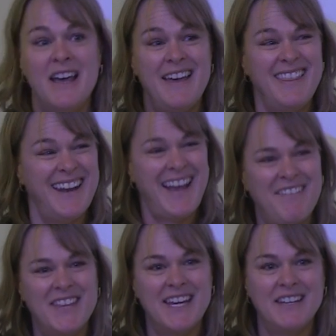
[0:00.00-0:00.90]
And then
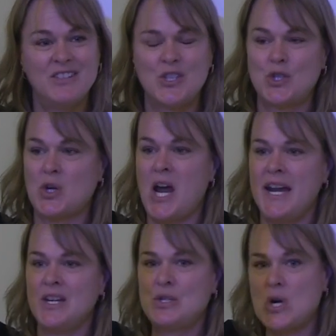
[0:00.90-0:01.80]
have the kids
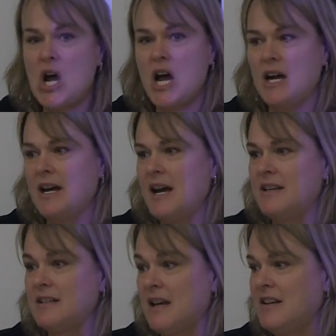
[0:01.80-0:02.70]
try to draw
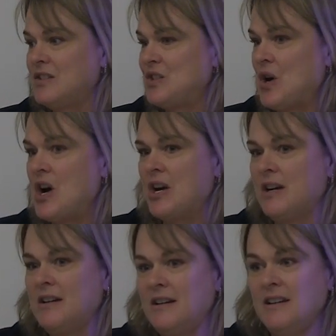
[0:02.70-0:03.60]
a, a
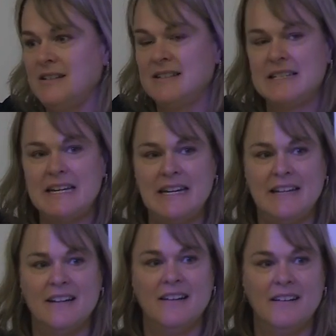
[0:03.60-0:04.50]
star
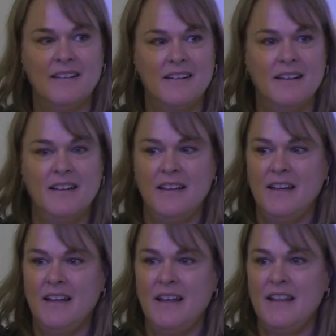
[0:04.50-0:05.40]
scene
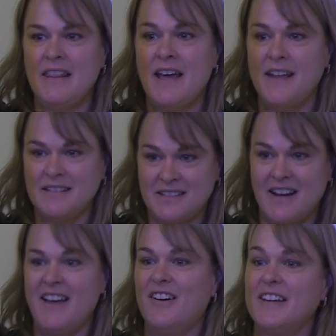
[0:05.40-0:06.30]
in that
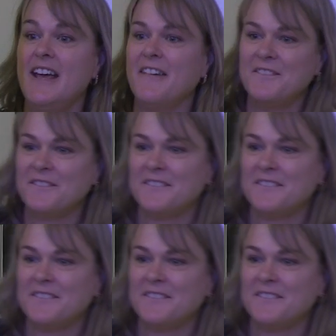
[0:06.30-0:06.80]
style. Yeah.